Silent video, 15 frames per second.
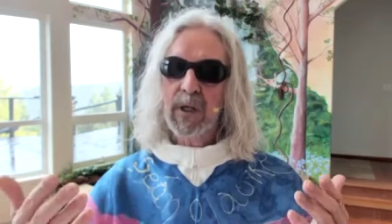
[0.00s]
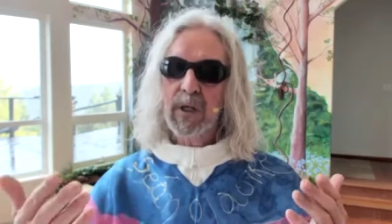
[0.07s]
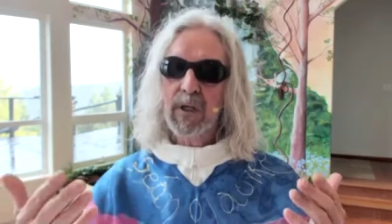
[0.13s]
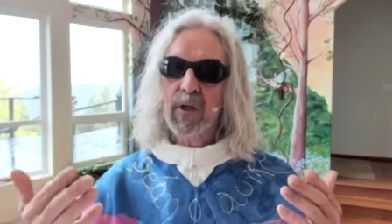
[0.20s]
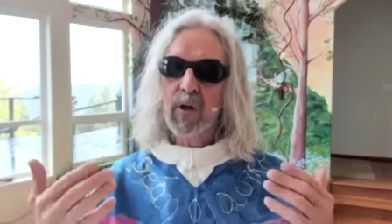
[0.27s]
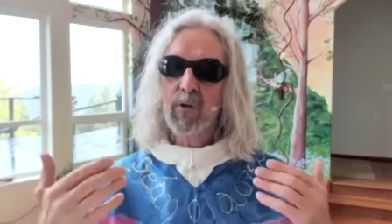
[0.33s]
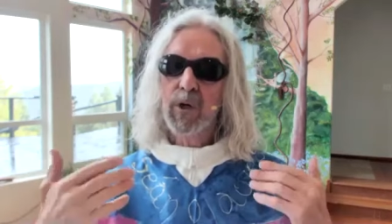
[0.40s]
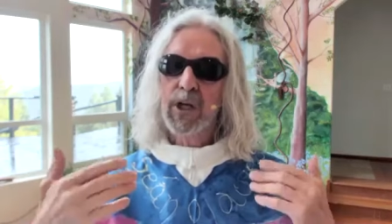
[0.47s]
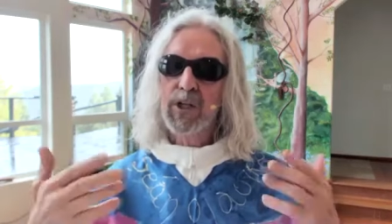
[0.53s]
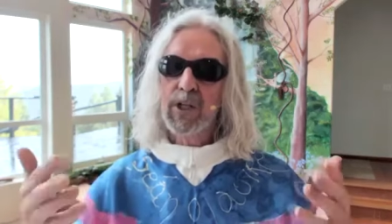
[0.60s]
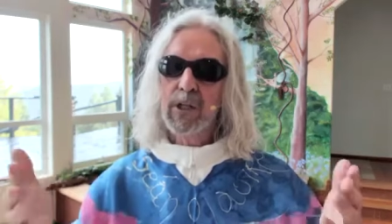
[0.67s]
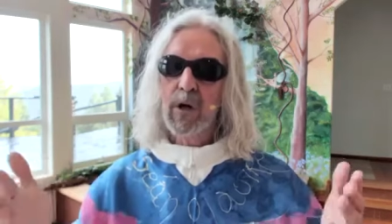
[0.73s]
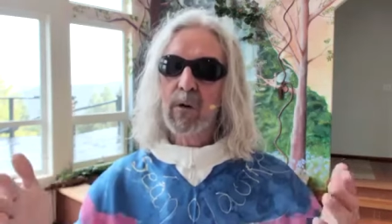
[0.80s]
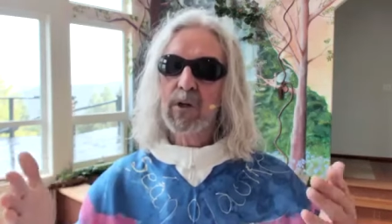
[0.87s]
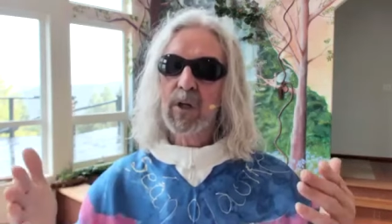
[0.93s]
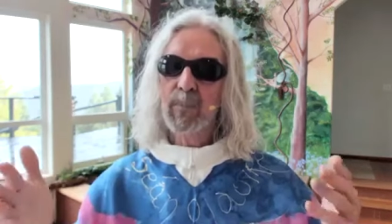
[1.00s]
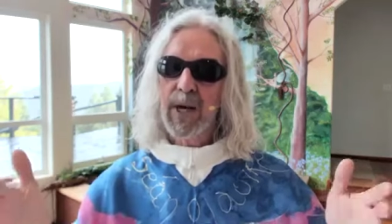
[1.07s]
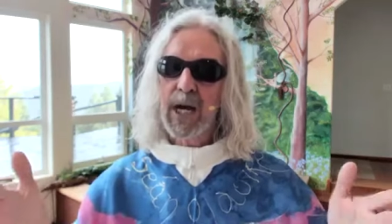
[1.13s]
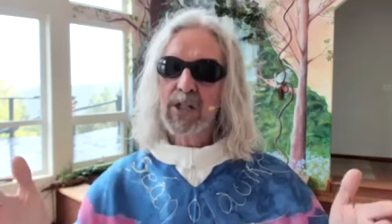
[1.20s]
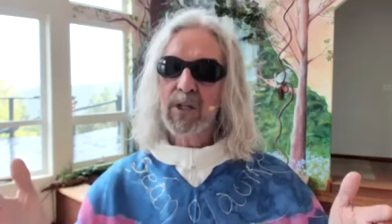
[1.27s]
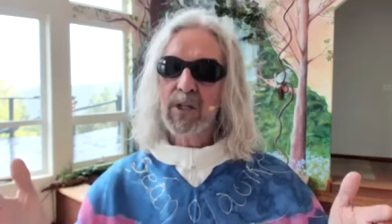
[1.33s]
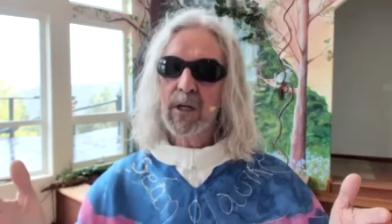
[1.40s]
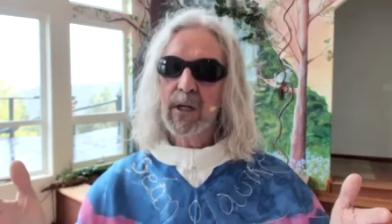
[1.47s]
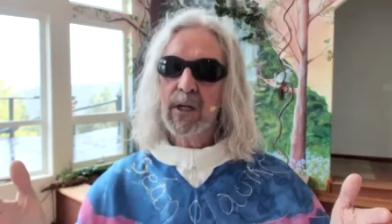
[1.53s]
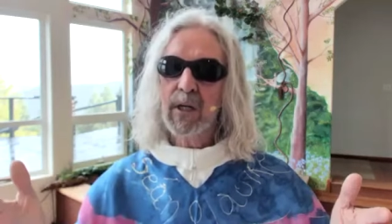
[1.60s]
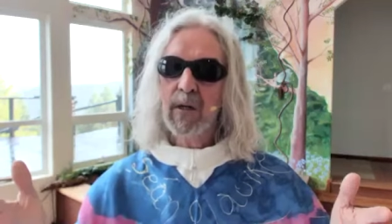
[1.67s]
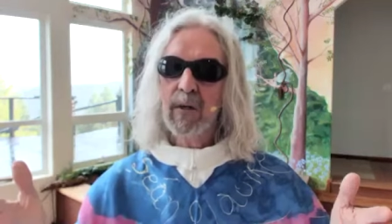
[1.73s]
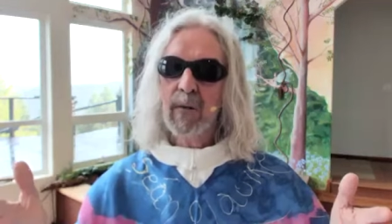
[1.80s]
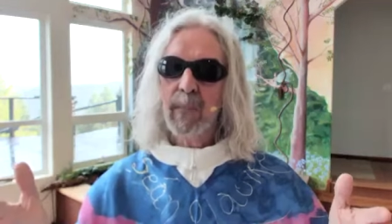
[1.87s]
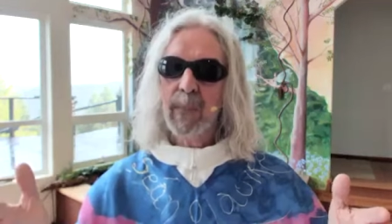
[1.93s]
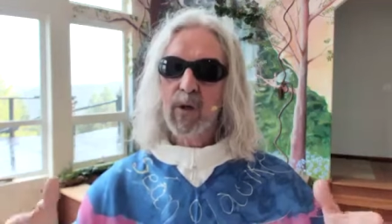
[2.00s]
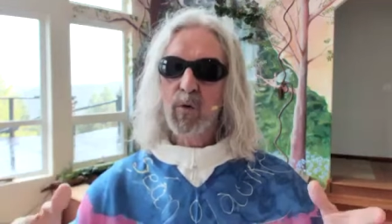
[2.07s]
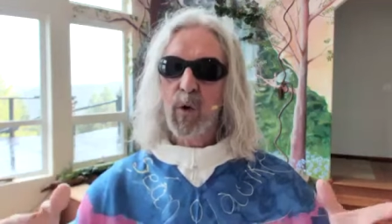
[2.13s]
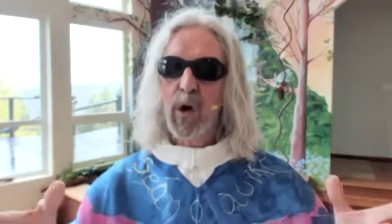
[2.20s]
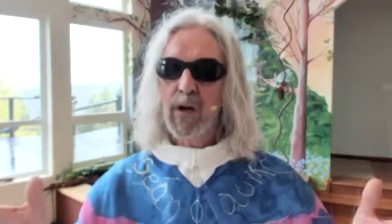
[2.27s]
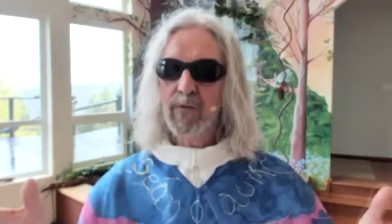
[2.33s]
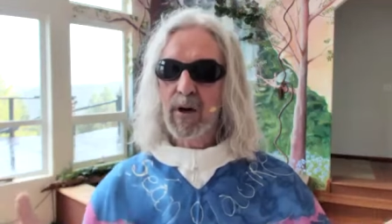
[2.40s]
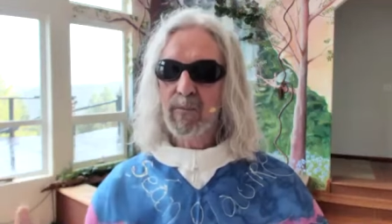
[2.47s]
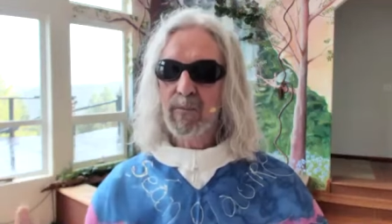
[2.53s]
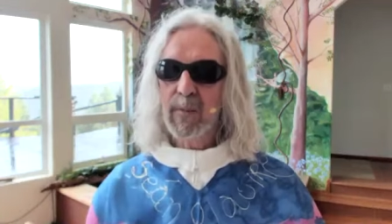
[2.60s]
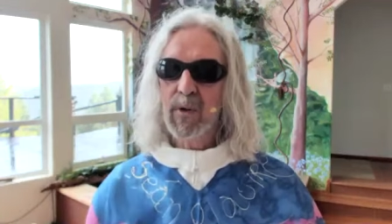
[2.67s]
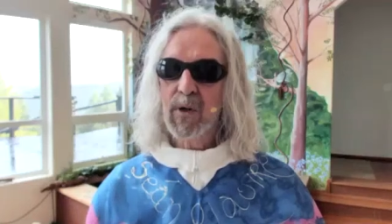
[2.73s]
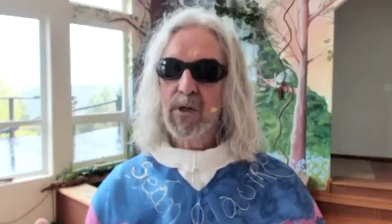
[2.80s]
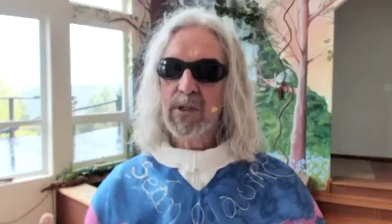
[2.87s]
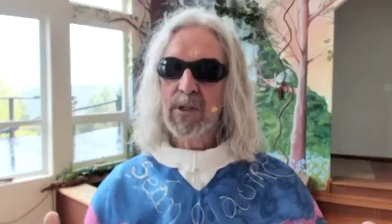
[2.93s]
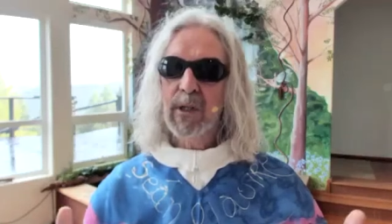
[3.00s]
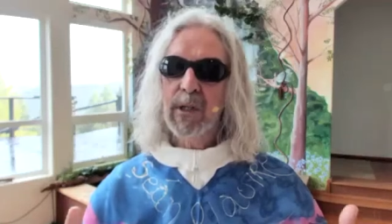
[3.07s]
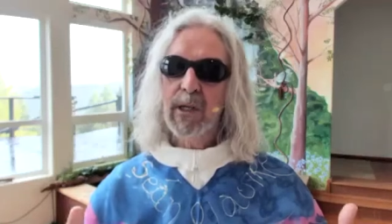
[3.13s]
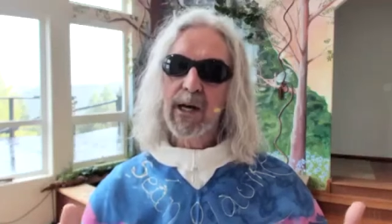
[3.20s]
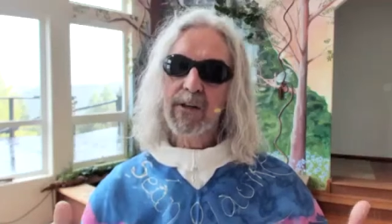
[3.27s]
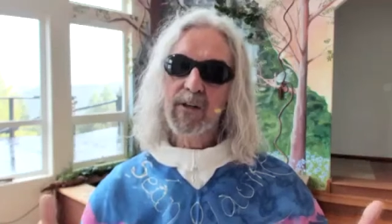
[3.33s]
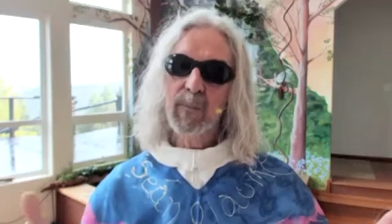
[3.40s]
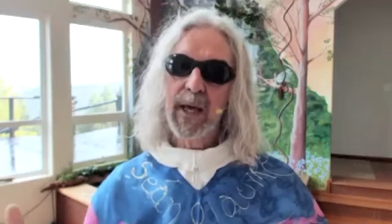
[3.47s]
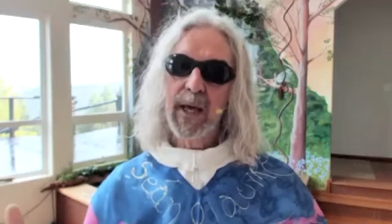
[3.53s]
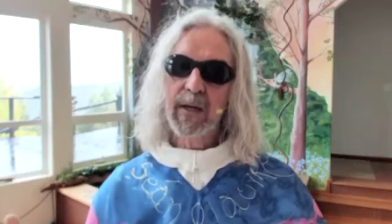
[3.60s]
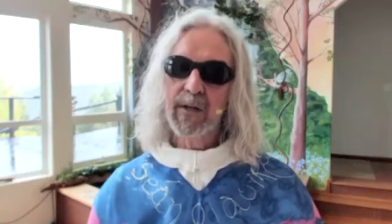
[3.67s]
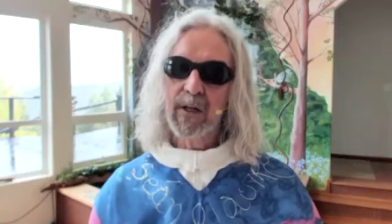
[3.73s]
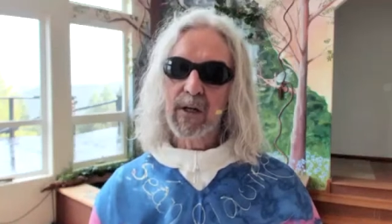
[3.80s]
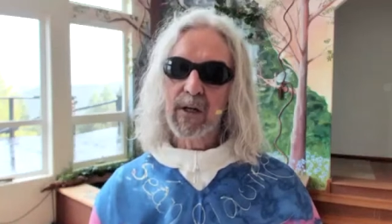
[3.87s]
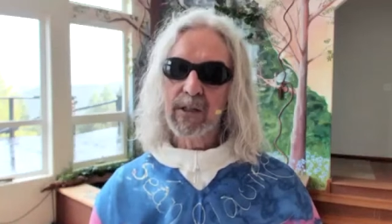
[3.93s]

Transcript: you know, reaching out compassionately to all of our members and to planet Earth,